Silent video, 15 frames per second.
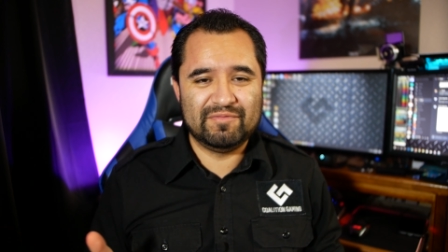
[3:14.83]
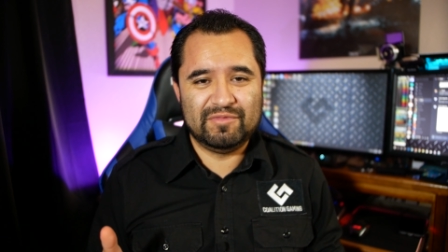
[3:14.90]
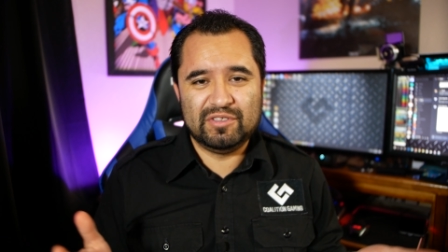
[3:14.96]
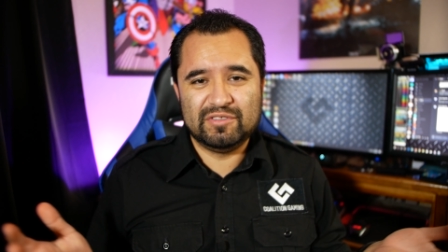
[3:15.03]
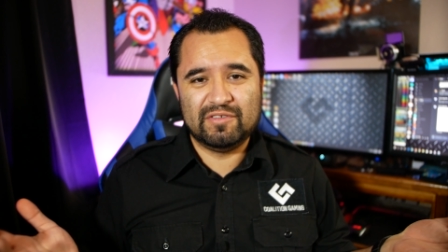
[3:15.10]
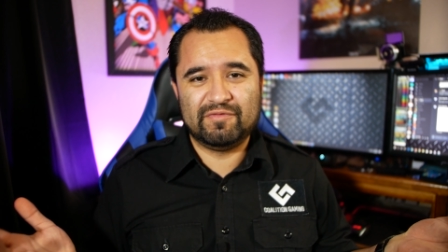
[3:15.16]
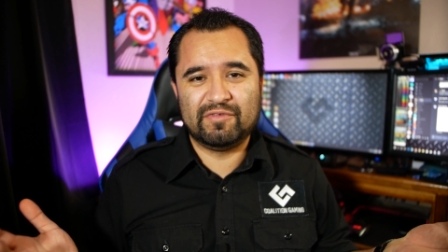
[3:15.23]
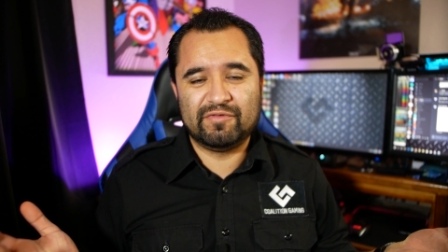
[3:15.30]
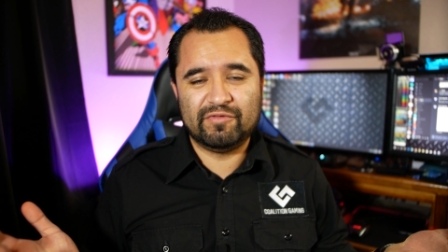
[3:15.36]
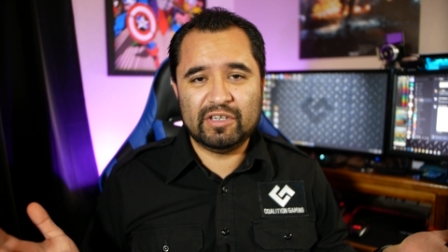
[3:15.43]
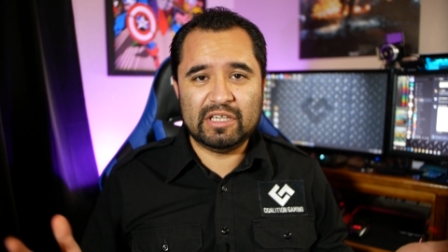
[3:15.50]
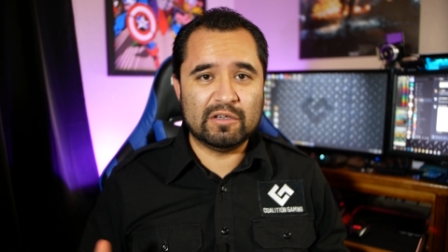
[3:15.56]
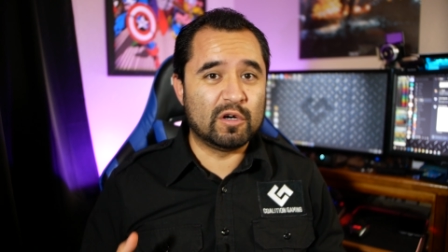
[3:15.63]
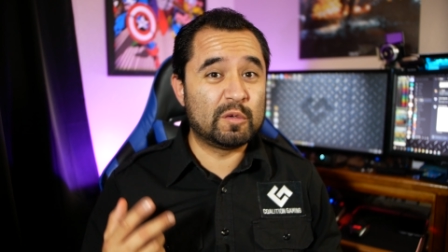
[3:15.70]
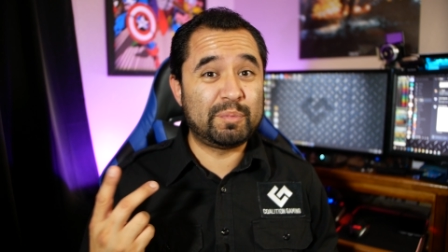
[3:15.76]
use it for
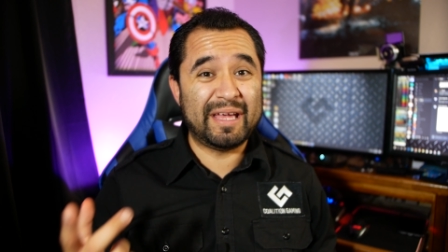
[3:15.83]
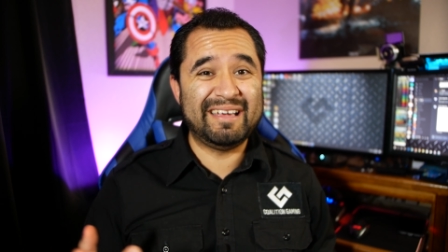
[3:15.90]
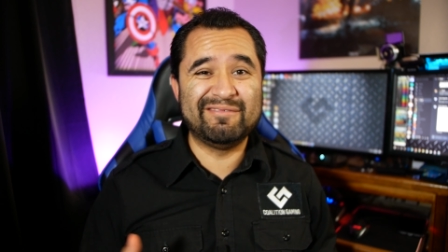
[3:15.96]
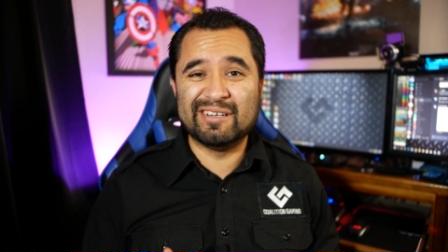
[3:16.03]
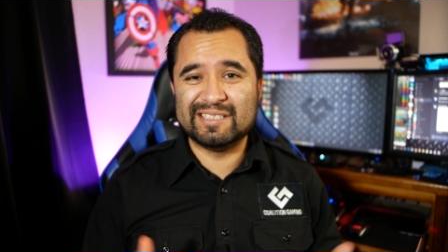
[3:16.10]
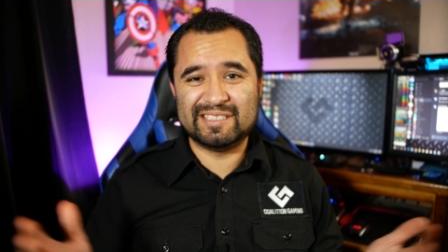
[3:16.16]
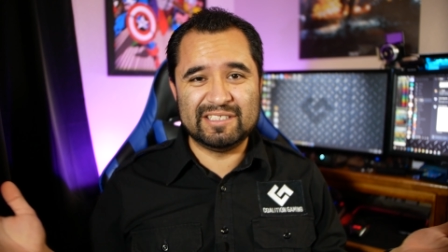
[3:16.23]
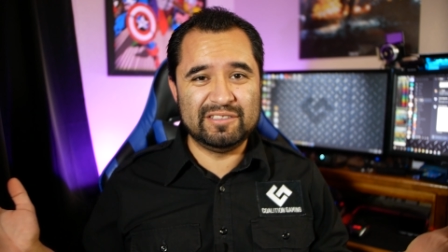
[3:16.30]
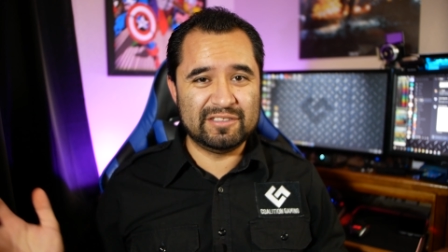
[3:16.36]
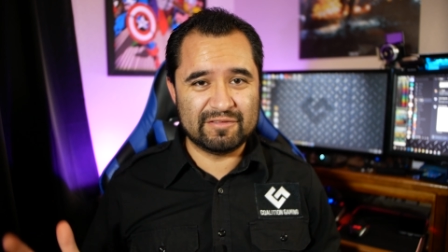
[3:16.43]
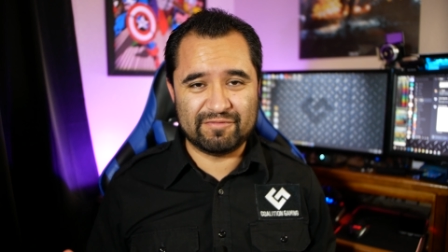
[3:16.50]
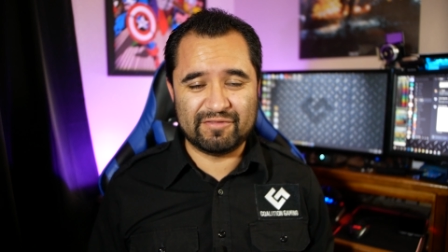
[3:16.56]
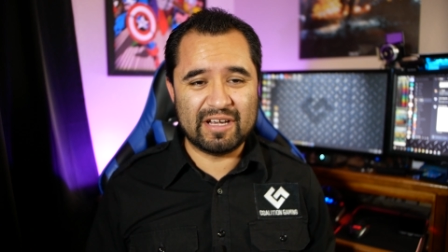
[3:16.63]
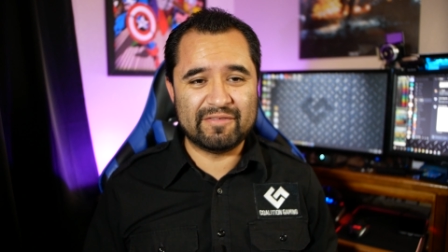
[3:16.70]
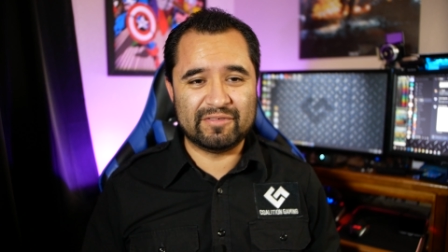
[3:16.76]
free or pay once and use it
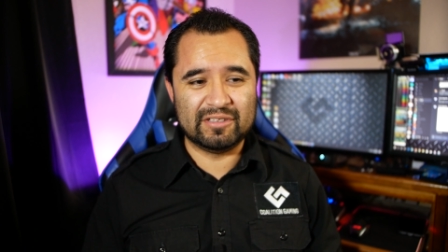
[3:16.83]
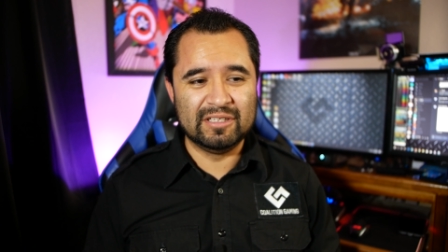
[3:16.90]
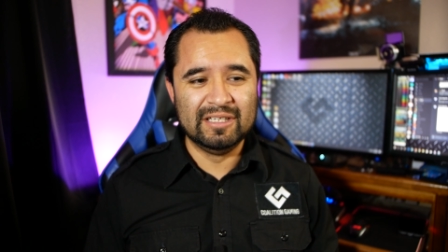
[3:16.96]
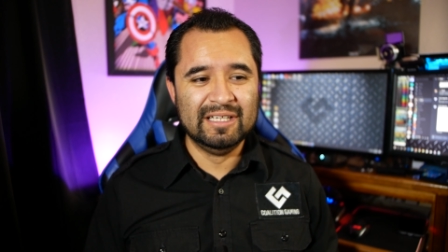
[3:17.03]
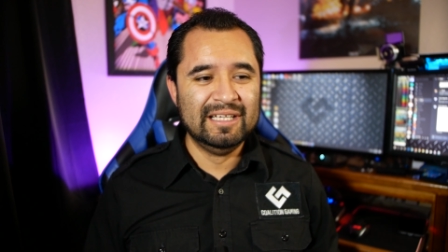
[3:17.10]
forever.